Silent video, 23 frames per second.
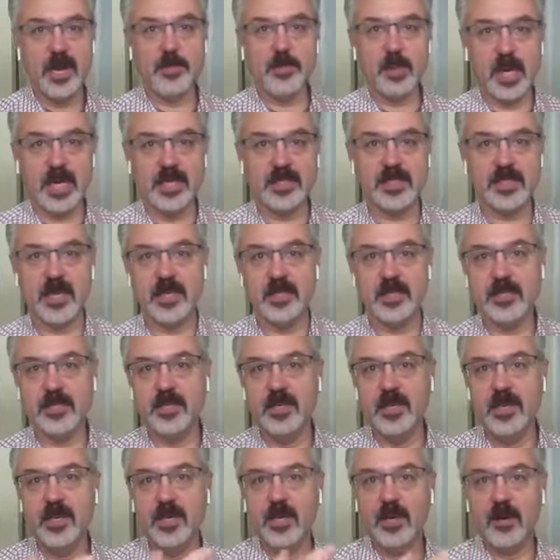a
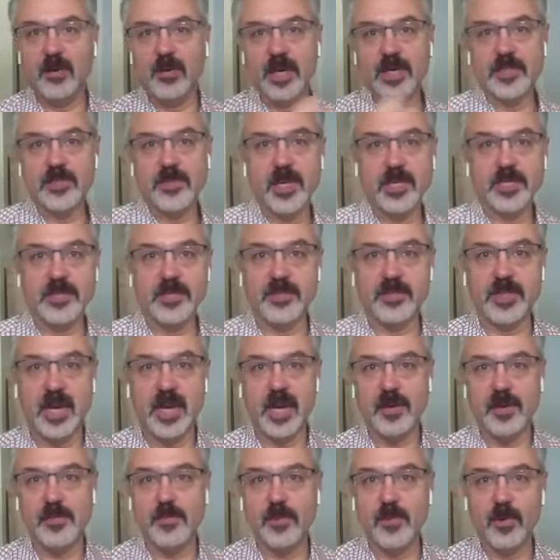process or a stretch of
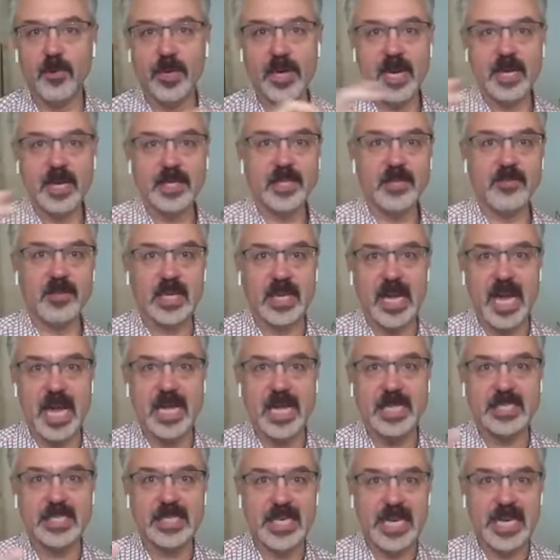time or an activity
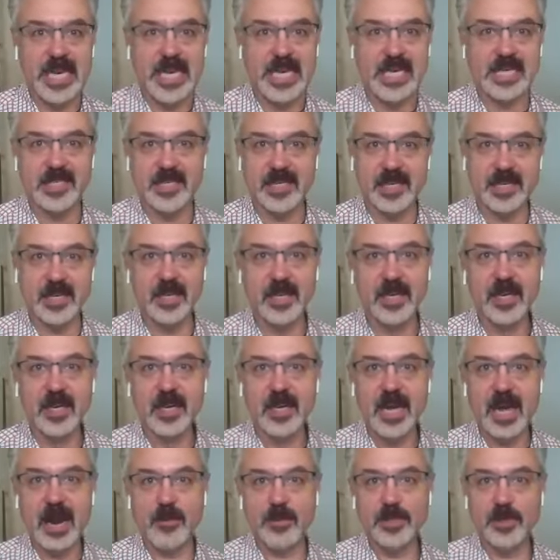as easy?
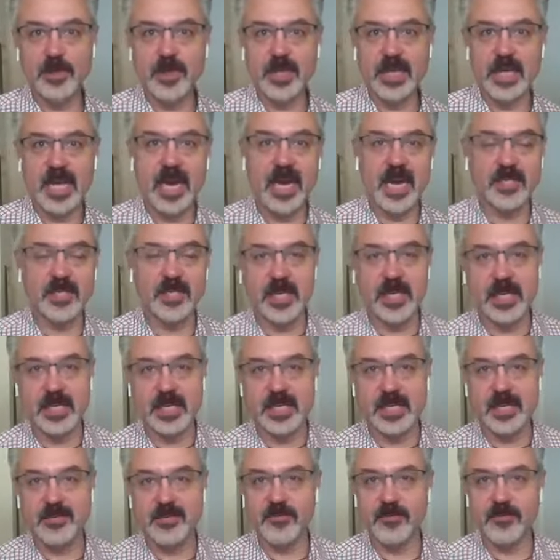How would you engage in
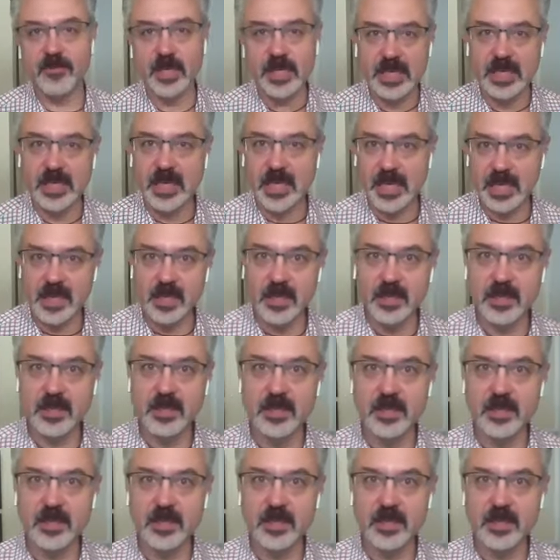it differently?